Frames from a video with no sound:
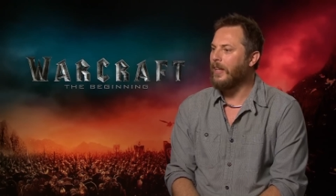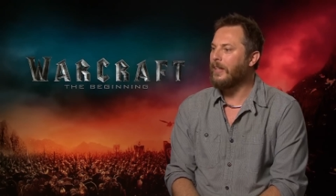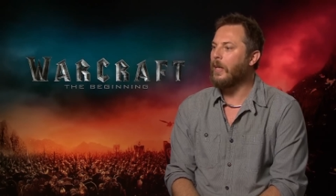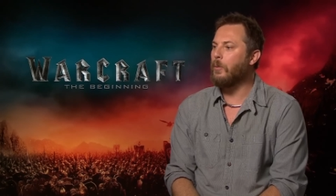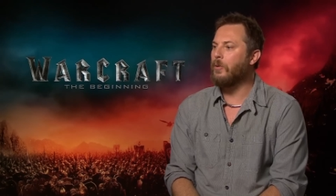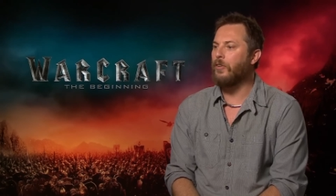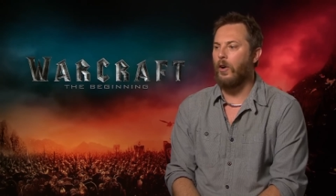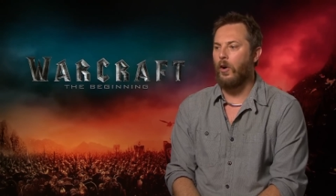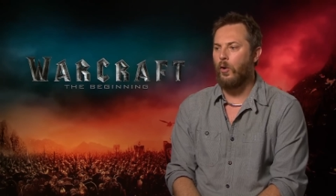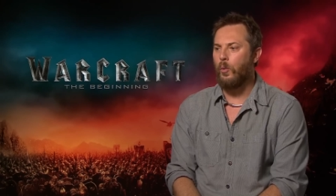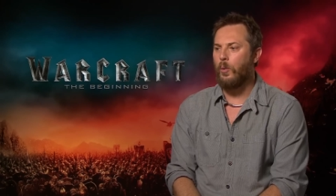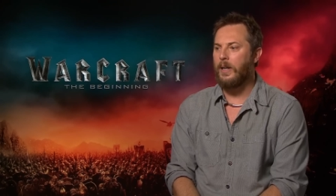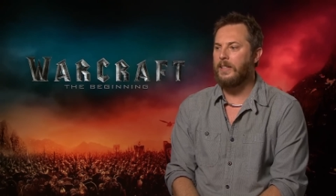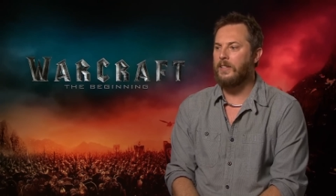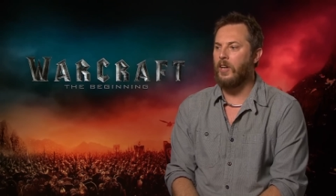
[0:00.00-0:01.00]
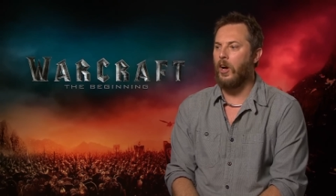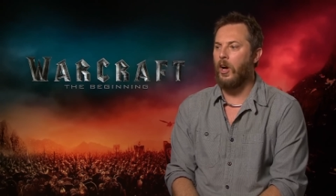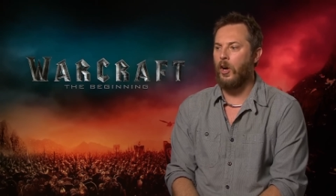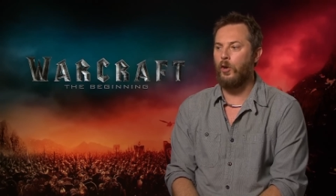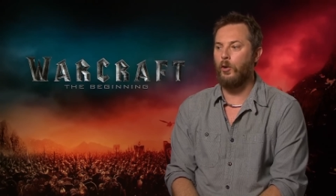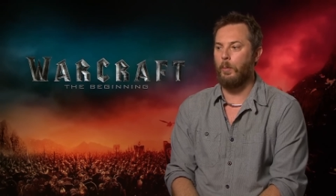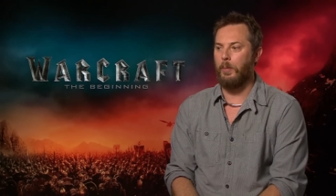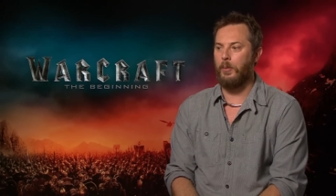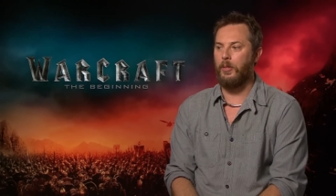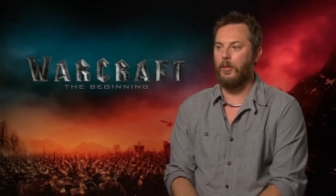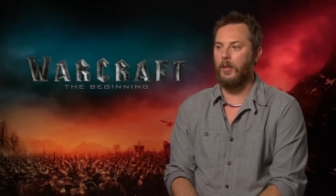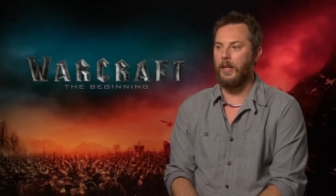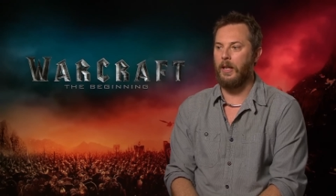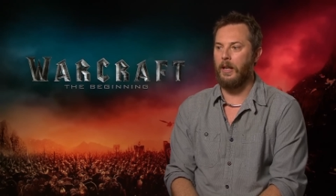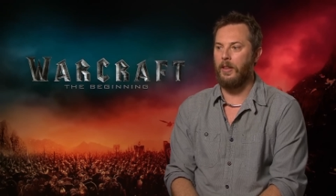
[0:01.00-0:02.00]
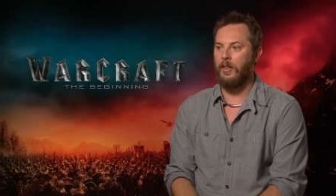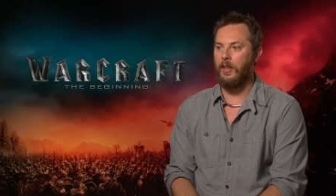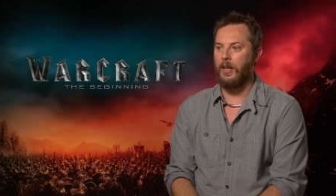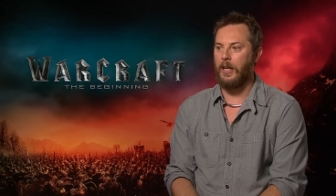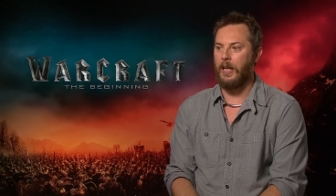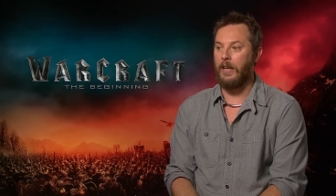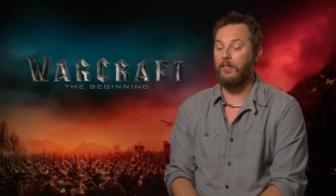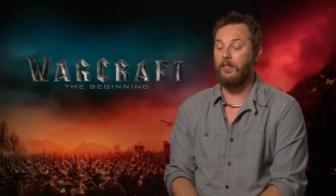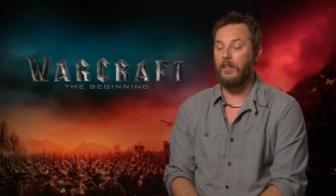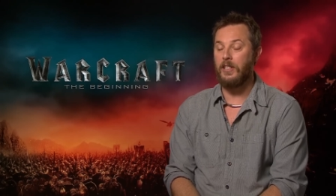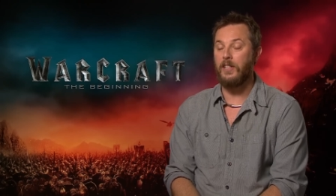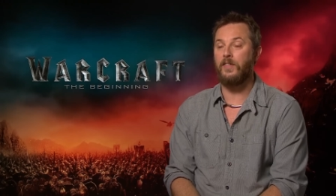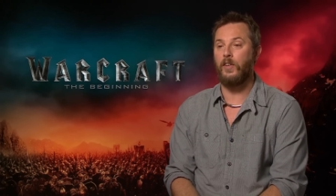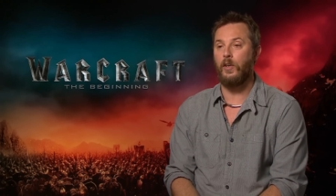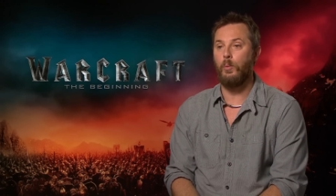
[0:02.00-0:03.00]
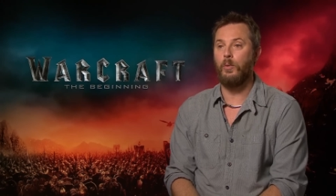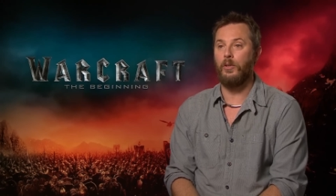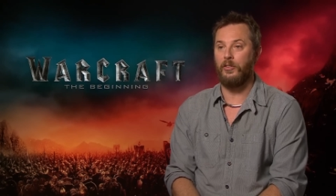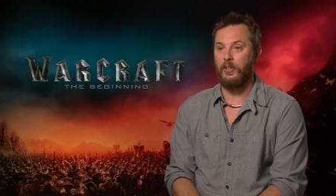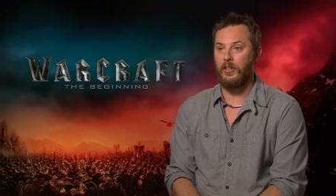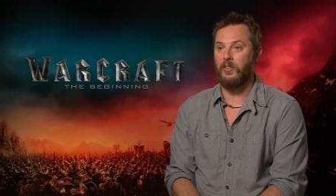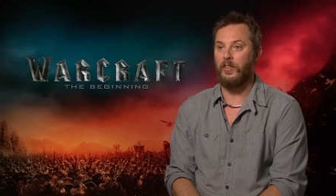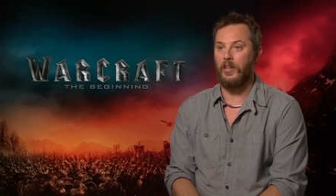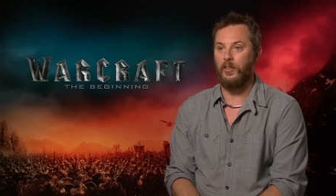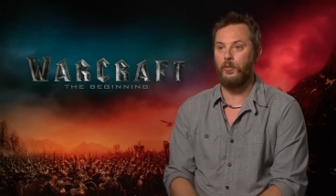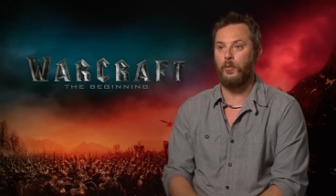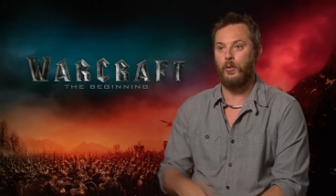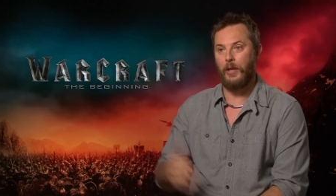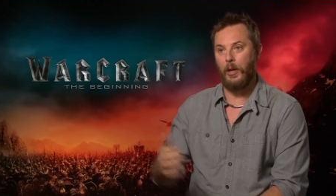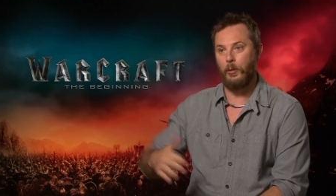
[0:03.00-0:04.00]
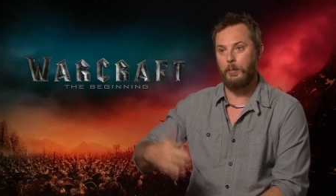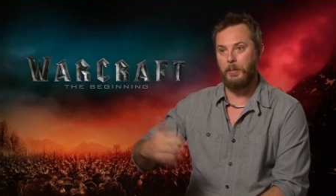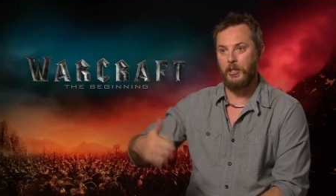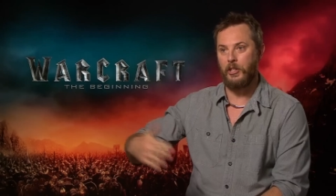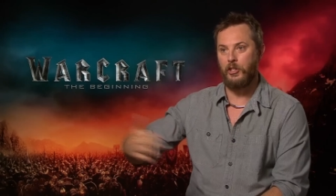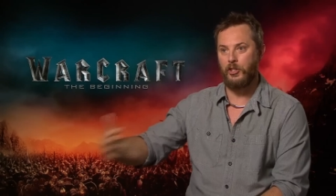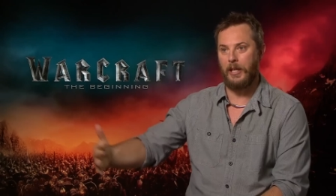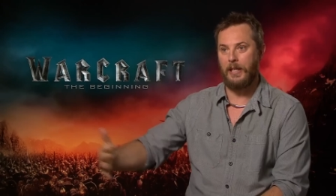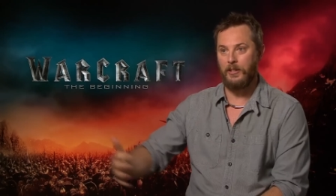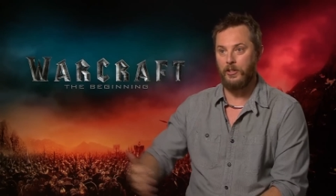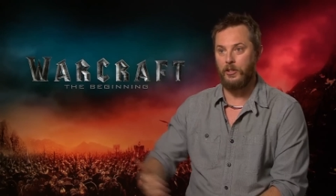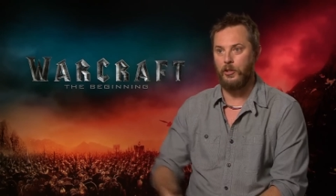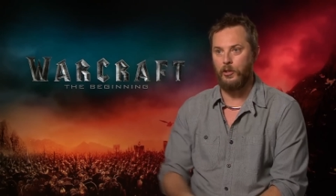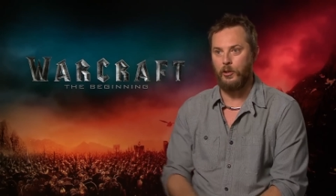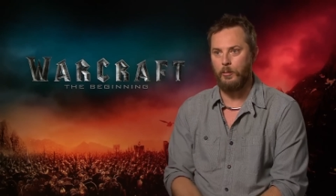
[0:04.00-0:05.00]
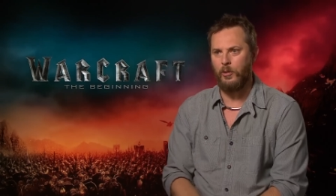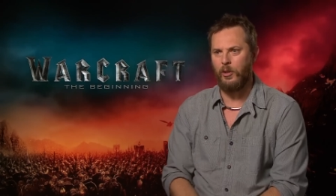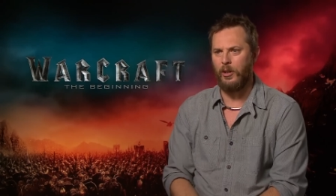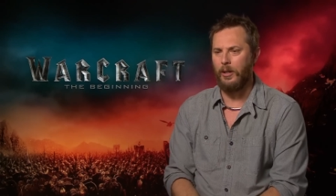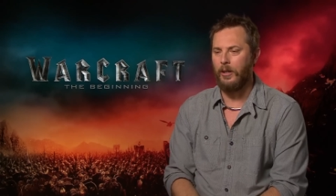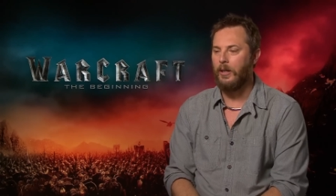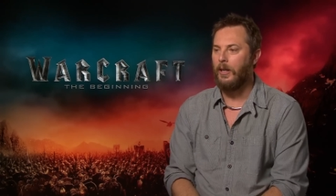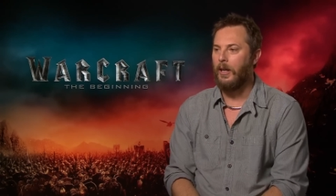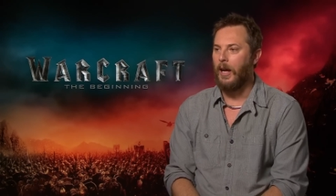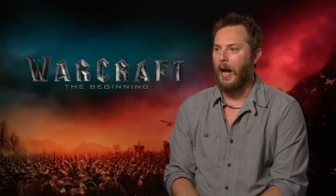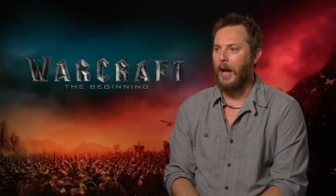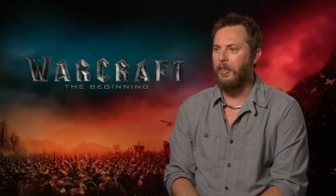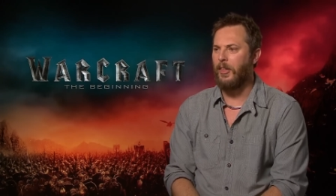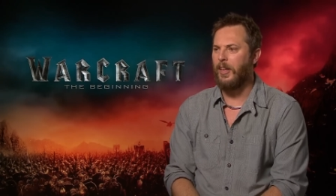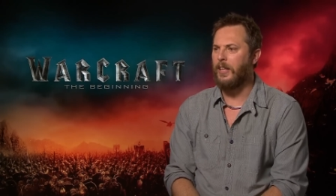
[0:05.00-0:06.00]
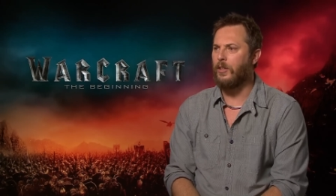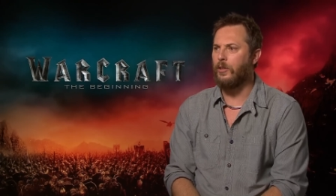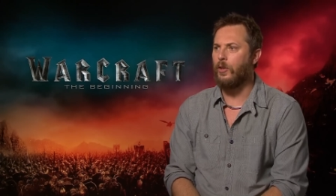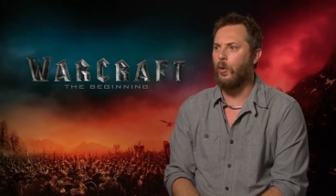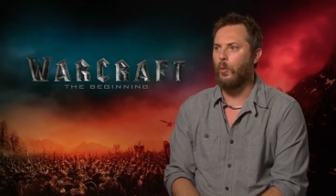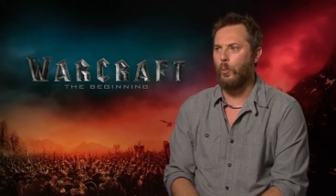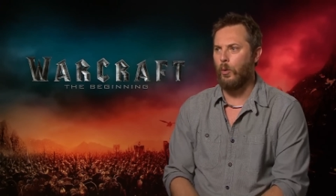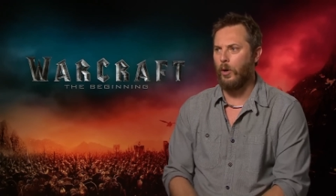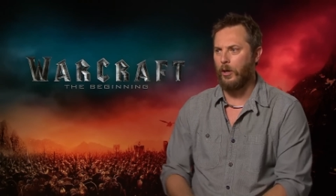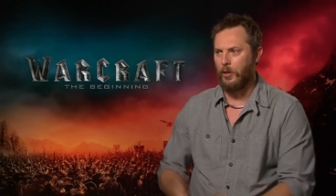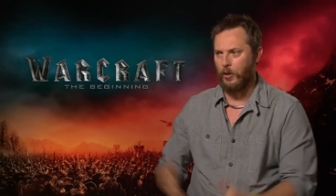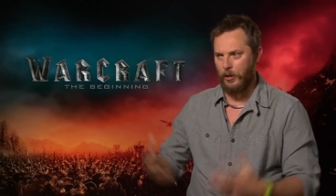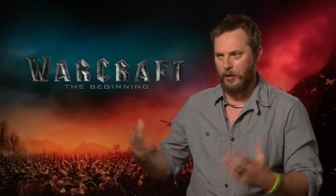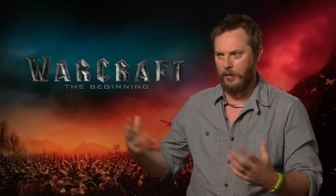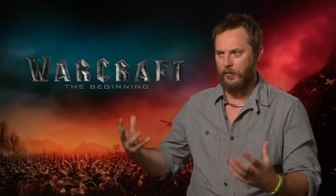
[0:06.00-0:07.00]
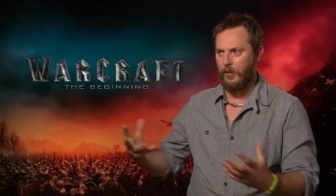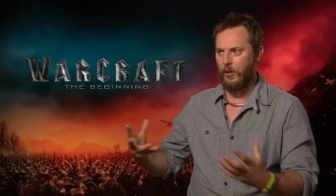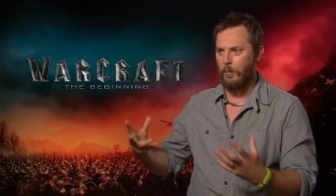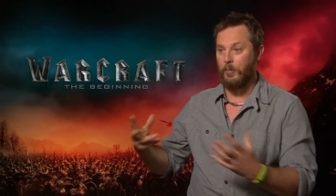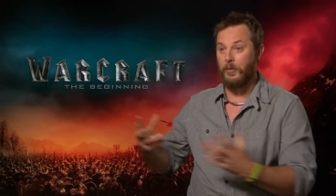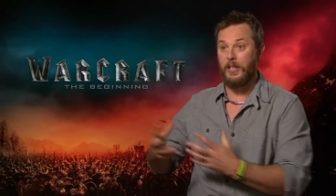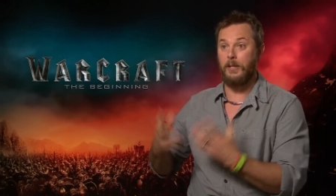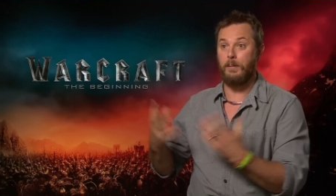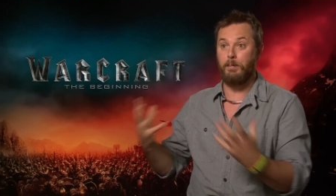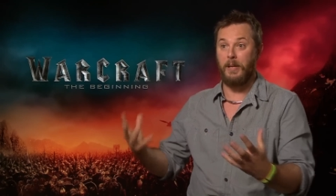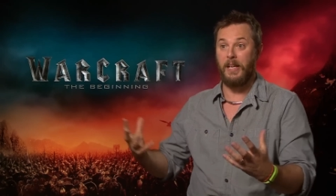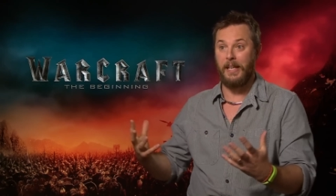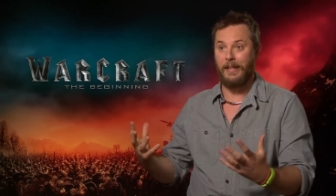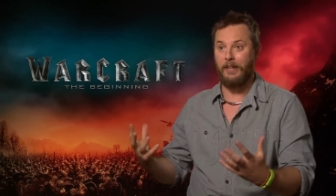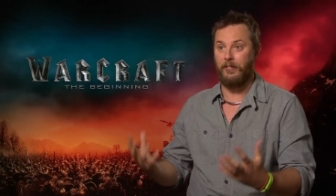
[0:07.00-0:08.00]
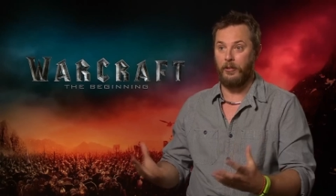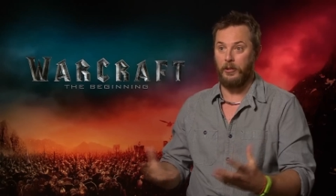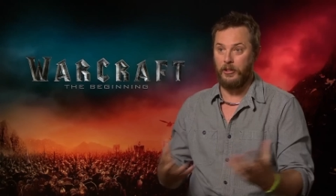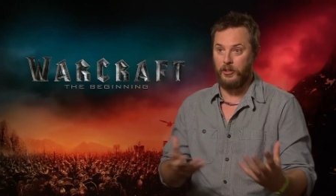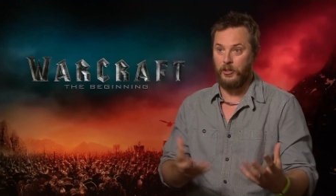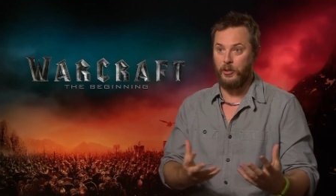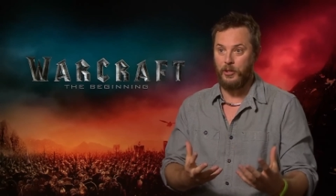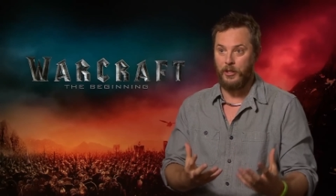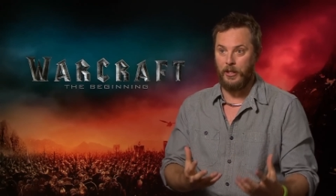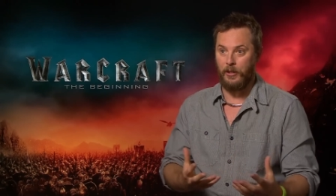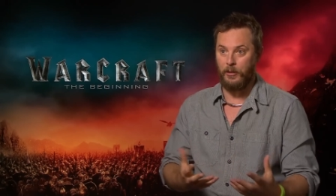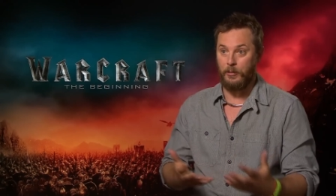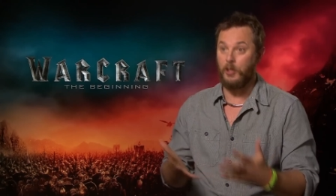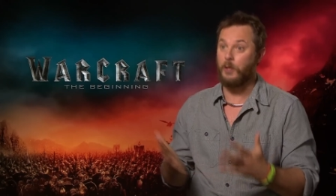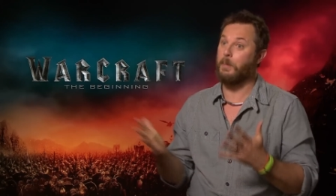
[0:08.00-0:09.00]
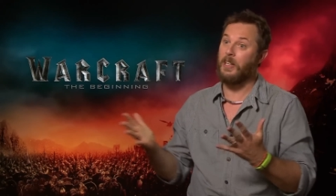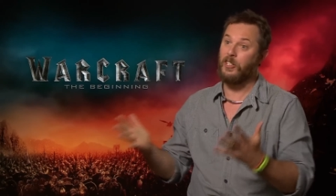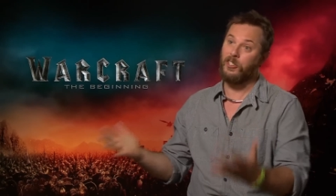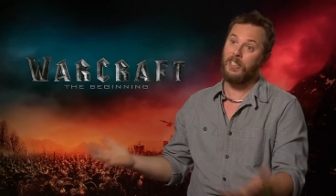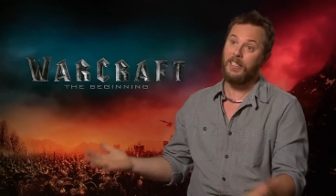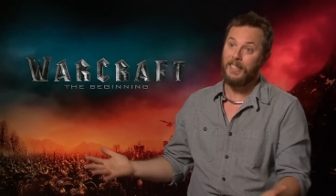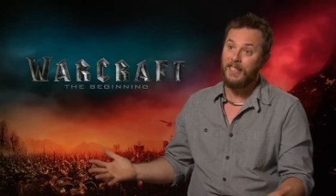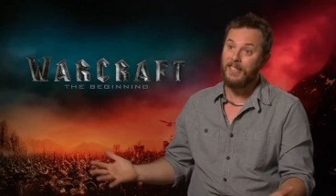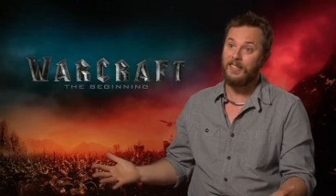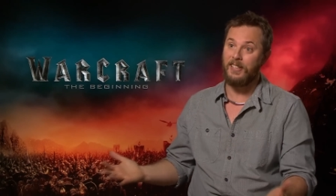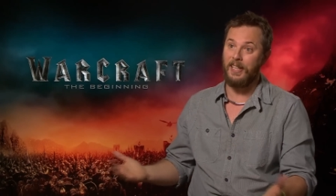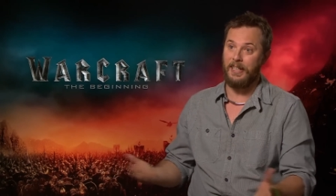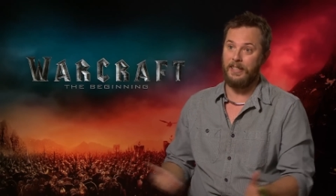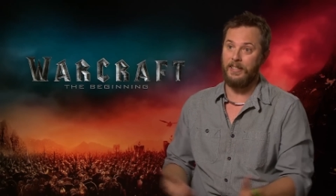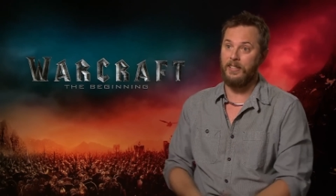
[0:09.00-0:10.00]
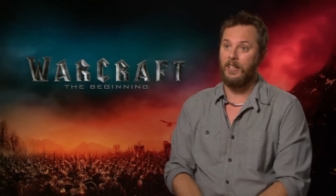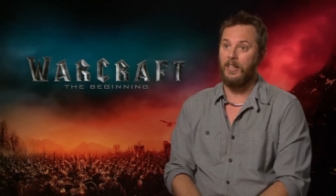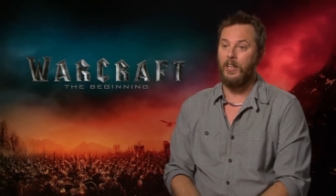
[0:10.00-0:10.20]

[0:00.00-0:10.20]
there was always a hope that if this film was successful, there would be the chance to do more. I think you don't work on a film this big for a studio, especially these days,